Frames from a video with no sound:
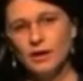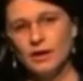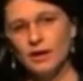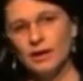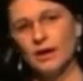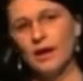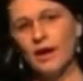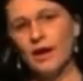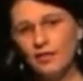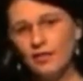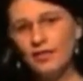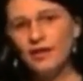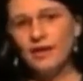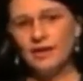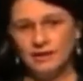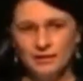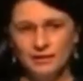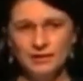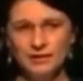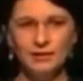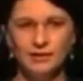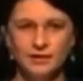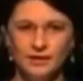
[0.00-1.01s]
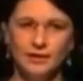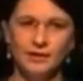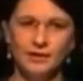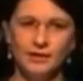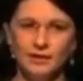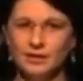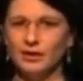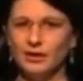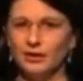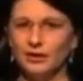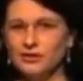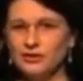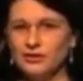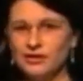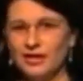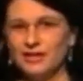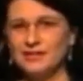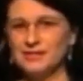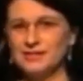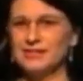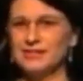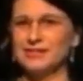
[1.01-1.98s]
And then, you know,
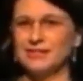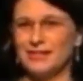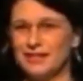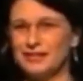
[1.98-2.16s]
does